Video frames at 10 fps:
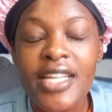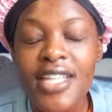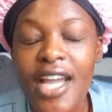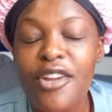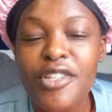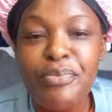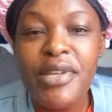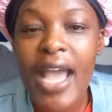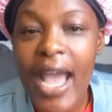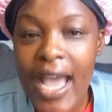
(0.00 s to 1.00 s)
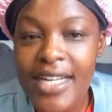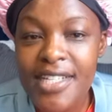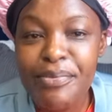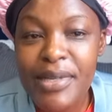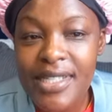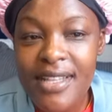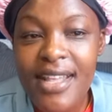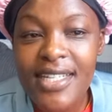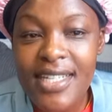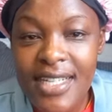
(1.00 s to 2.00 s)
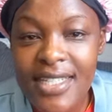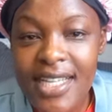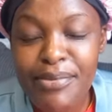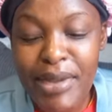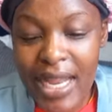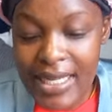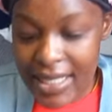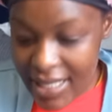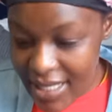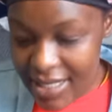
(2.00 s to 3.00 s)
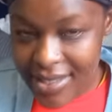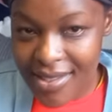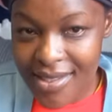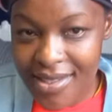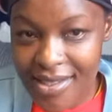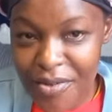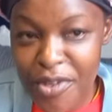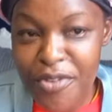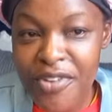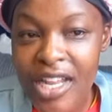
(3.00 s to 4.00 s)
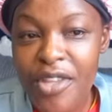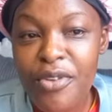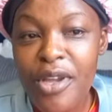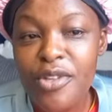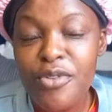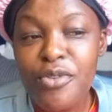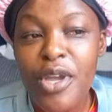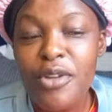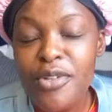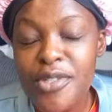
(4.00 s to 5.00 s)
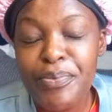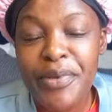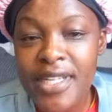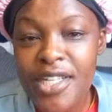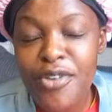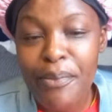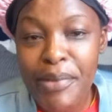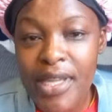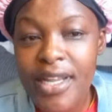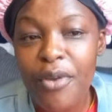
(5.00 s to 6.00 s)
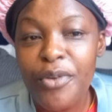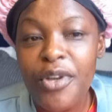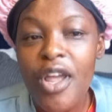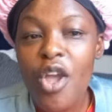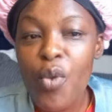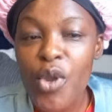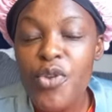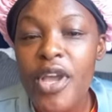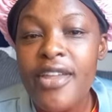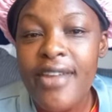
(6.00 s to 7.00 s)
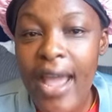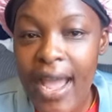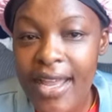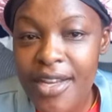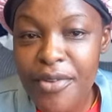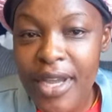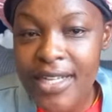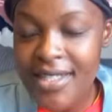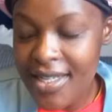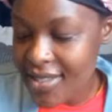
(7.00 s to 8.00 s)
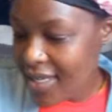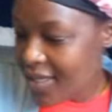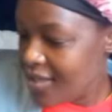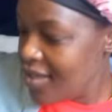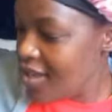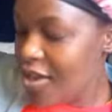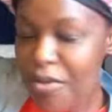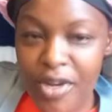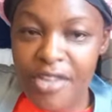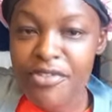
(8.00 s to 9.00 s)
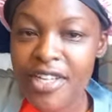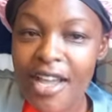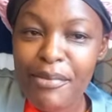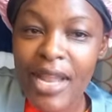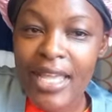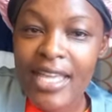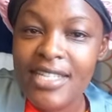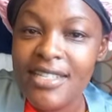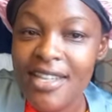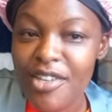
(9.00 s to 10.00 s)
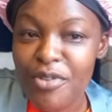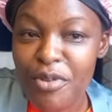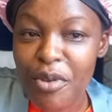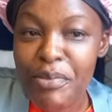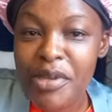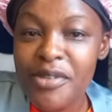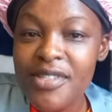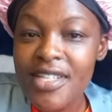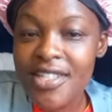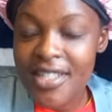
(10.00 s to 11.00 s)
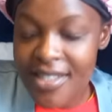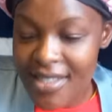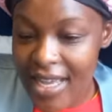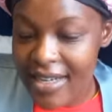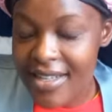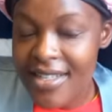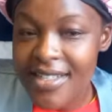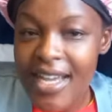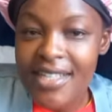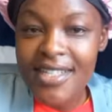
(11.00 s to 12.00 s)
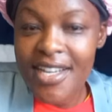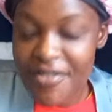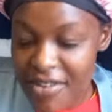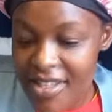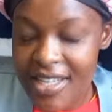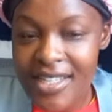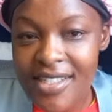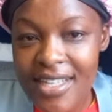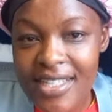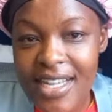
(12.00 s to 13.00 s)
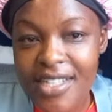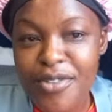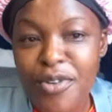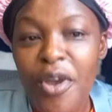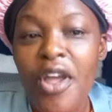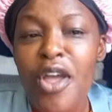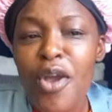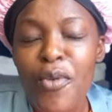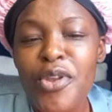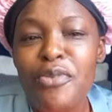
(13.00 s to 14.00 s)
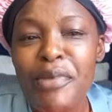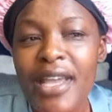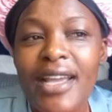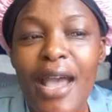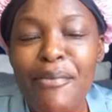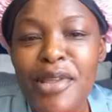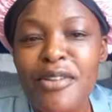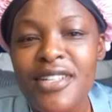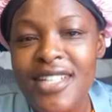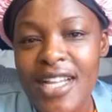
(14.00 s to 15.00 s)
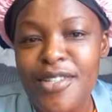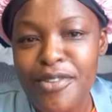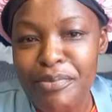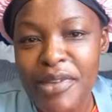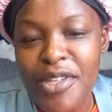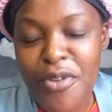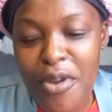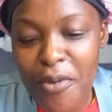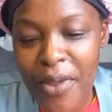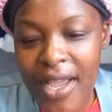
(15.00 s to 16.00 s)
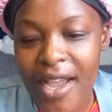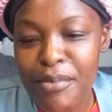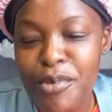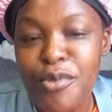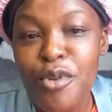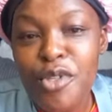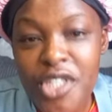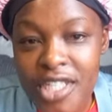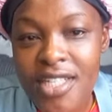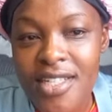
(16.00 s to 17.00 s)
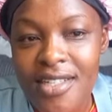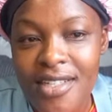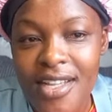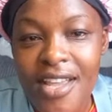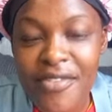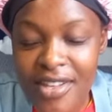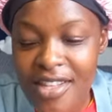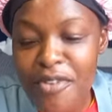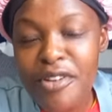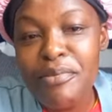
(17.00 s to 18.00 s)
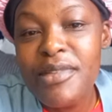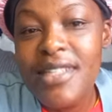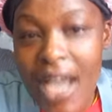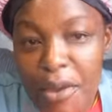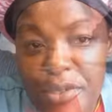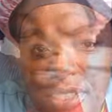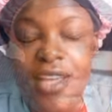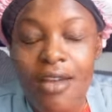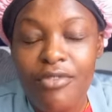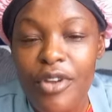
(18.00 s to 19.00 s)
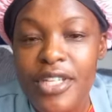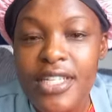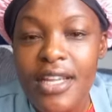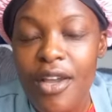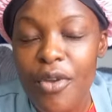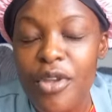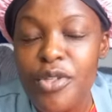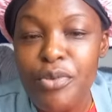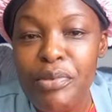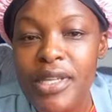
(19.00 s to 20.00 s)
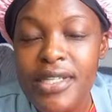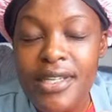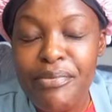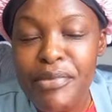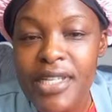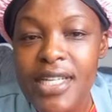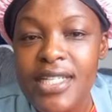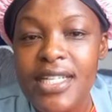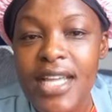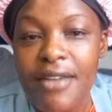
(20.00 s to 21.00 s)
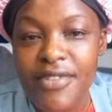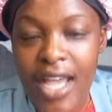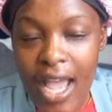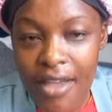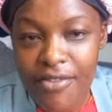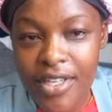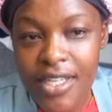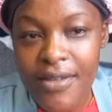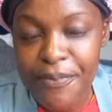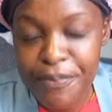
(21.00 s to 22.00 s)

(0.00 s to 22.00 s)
it cannot be 100% that intact, but at least when you feel like you are not spreading your bed, or when you are in a hurry, you can just like unaifunika blanket and then you go, because the sheets are intact, everything is intact. You know, when you make a million turns on bed, you will wake up to no sheet, everything will be down. Just avoid going to bed immediately after having